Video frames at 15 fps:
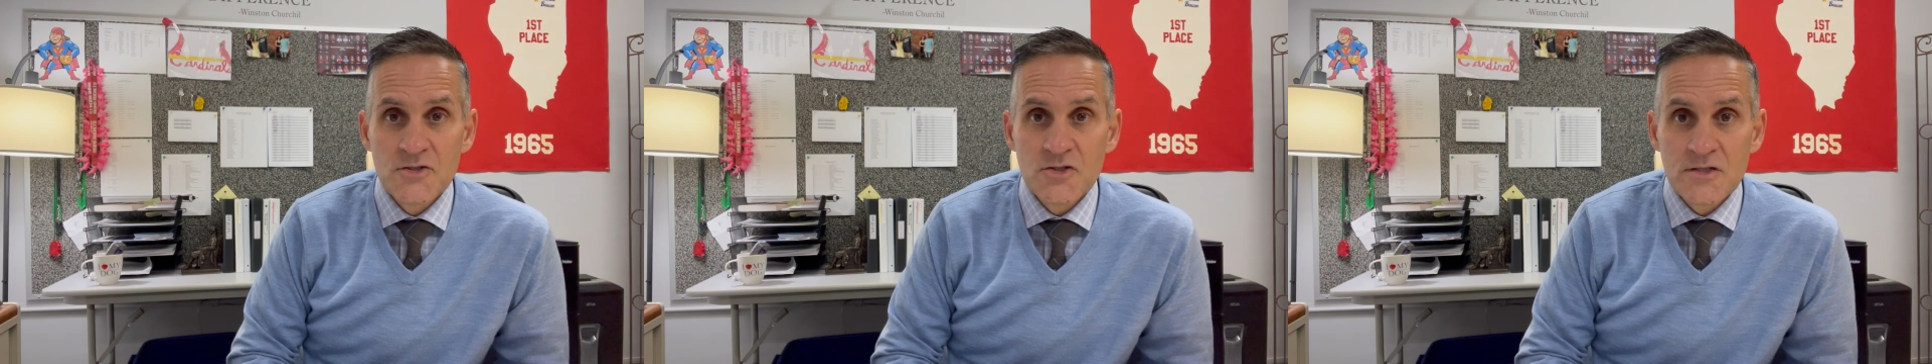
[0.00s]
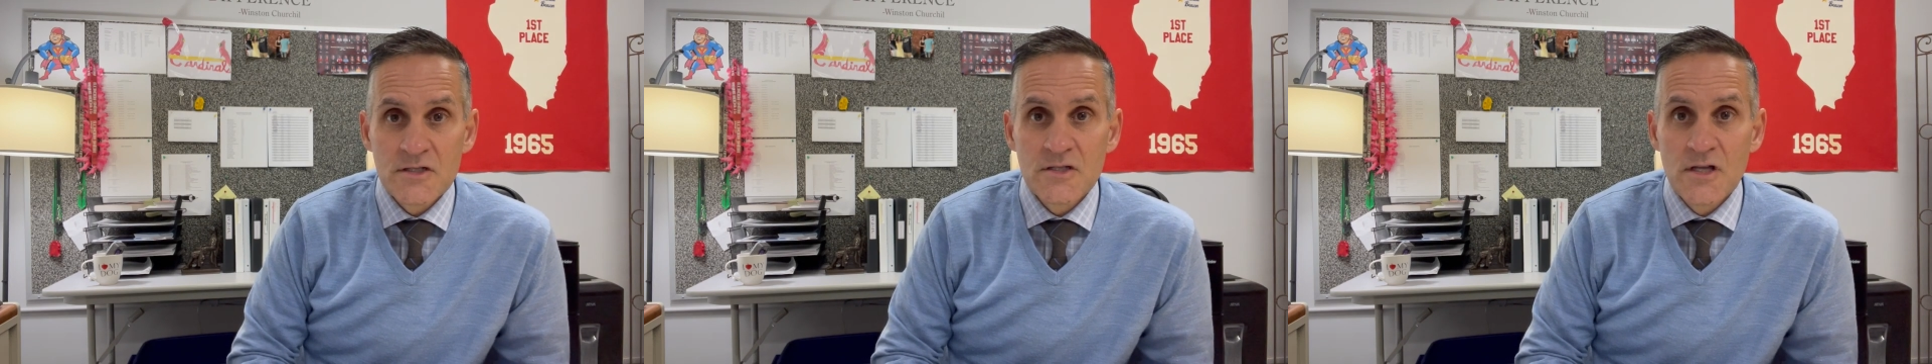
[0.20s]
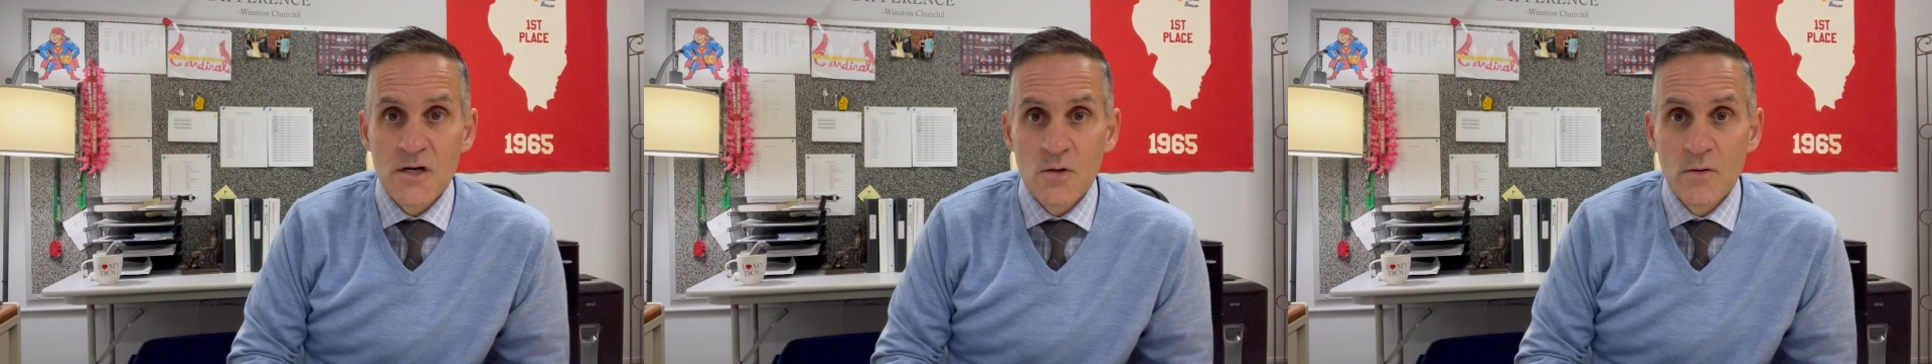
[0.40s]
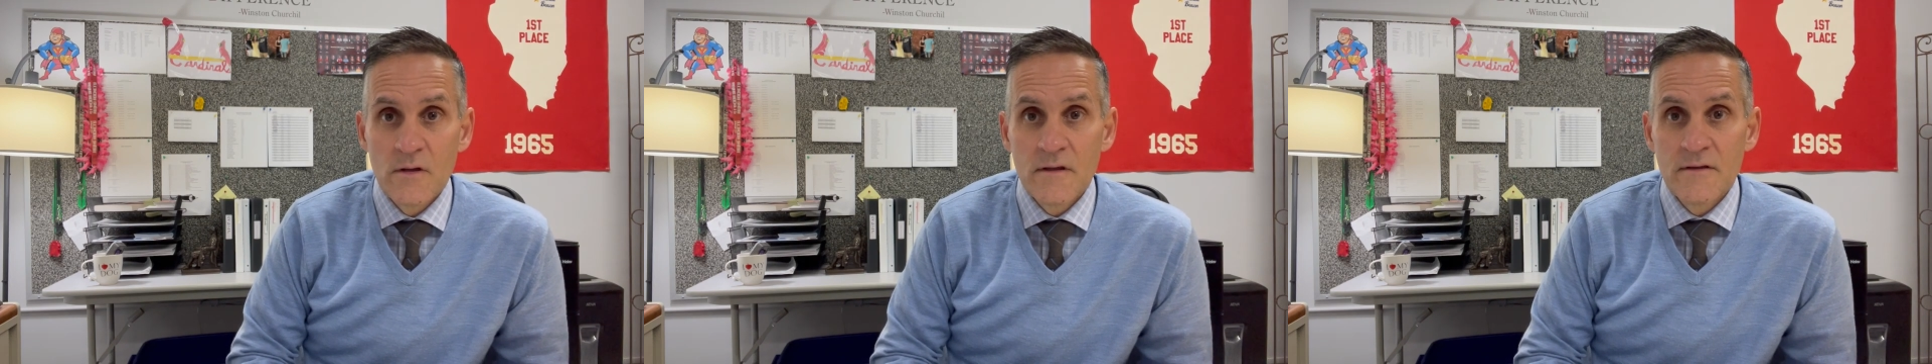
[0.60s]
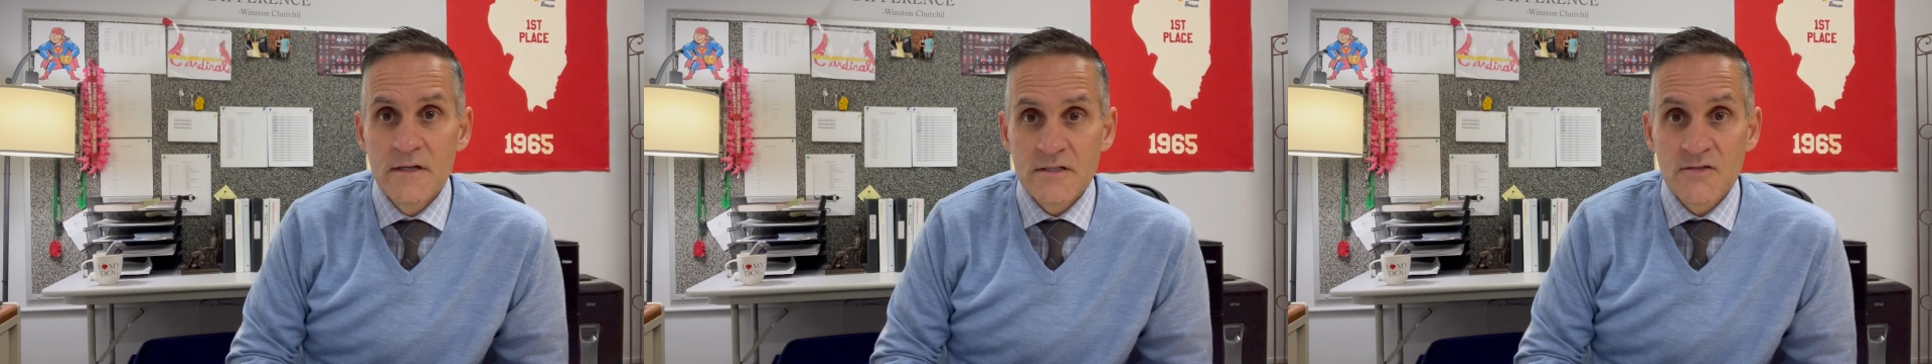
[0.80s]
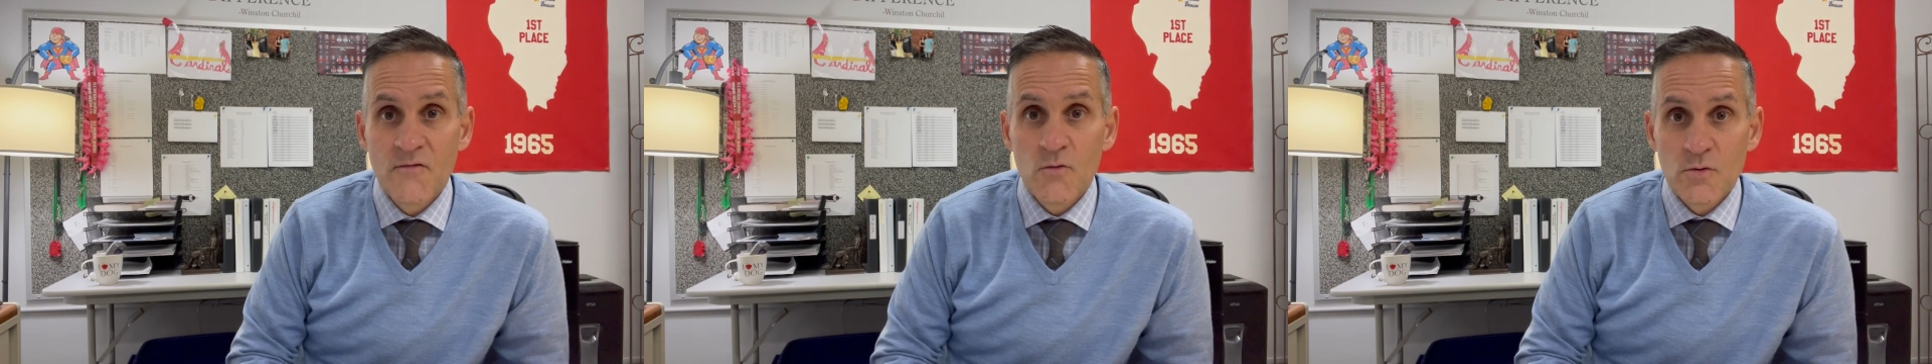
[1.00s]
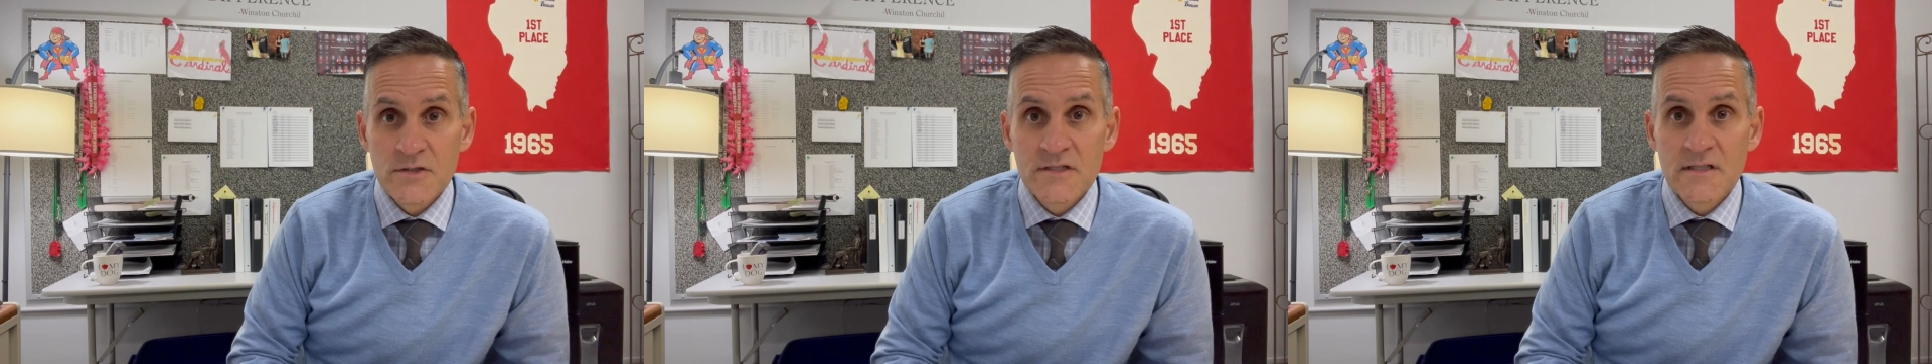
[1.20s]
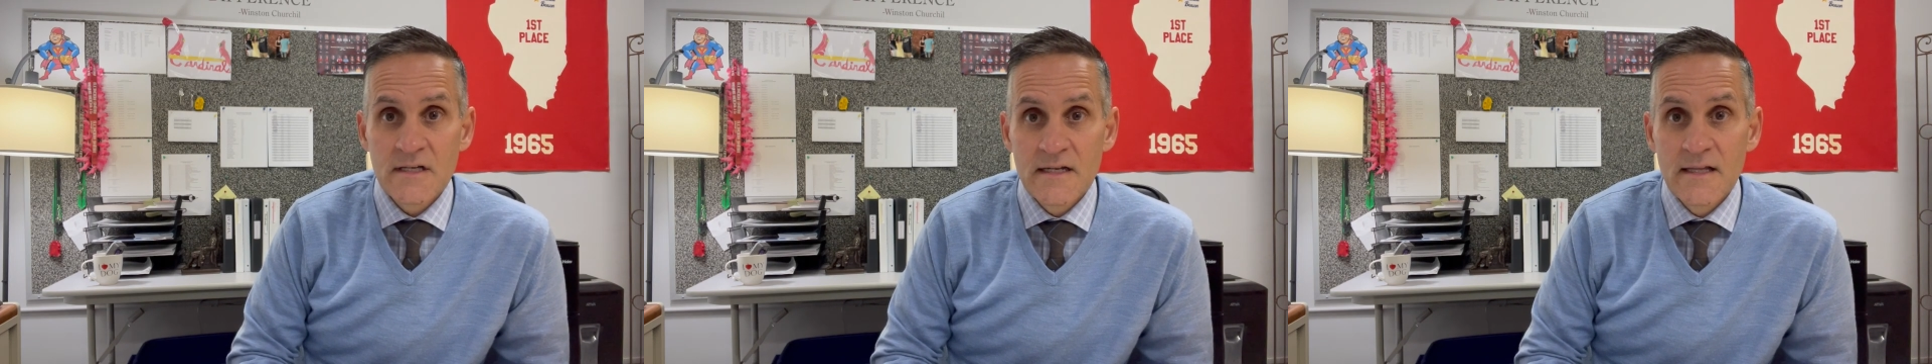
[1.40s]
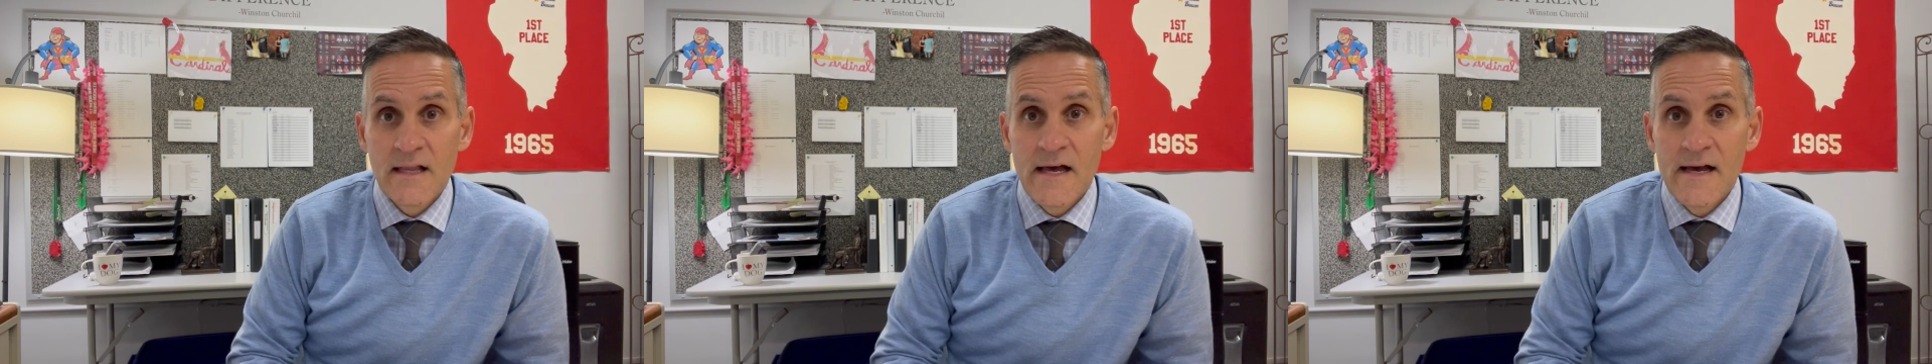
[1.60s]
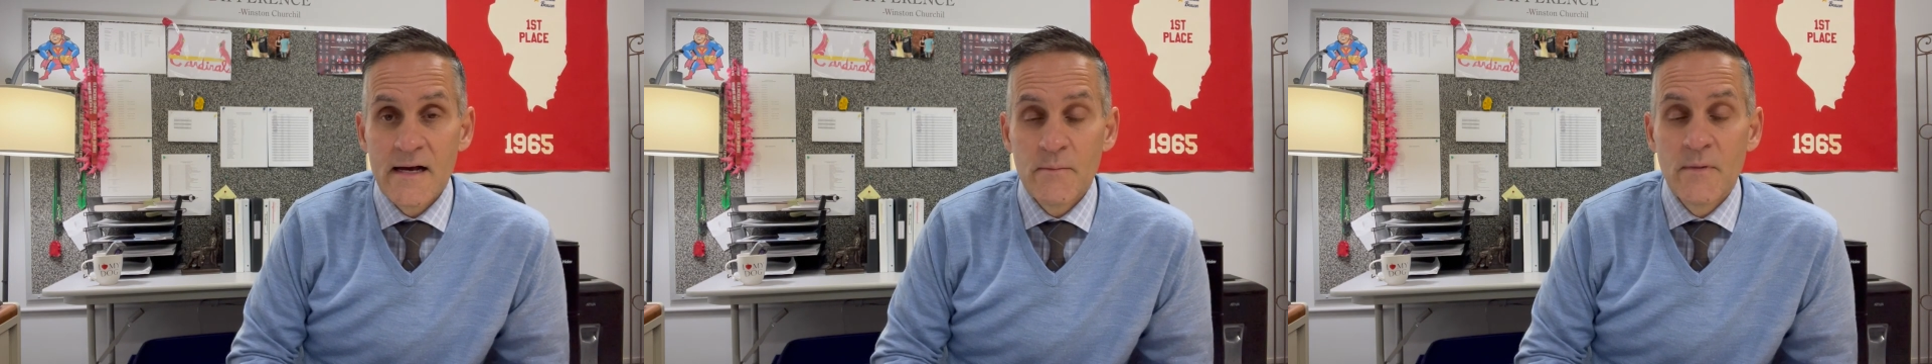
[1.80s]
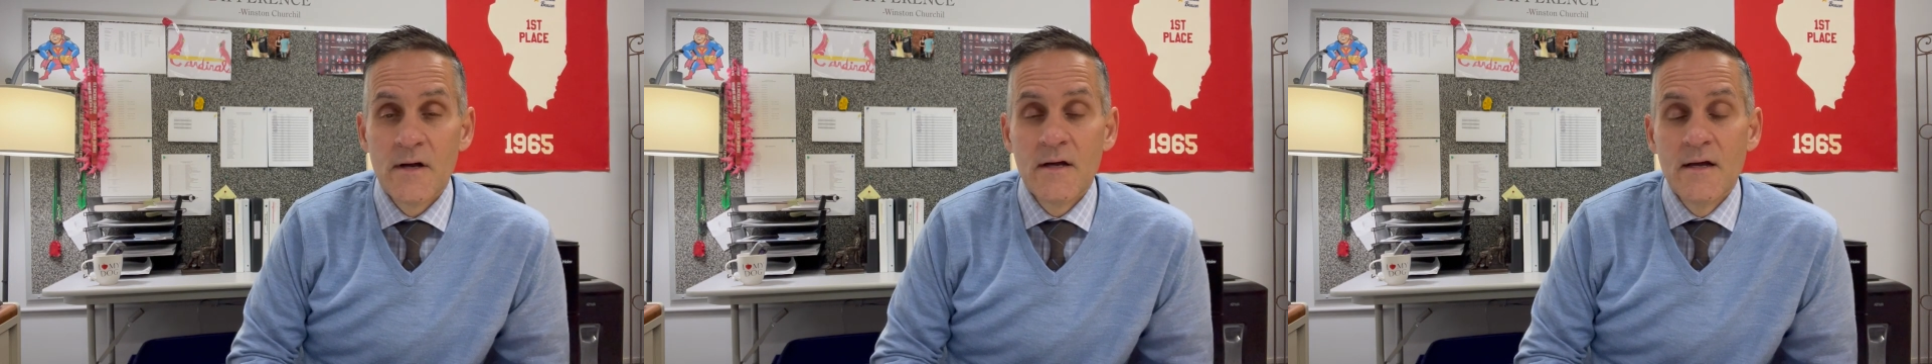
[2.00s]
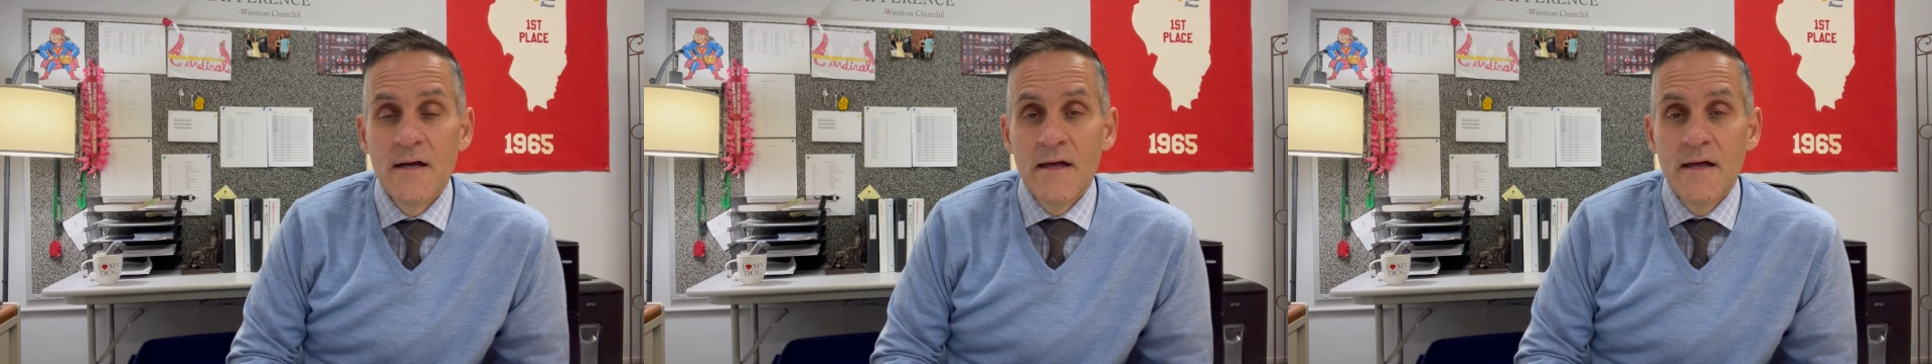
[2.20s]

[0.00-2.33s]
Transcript: just know that that's for study lab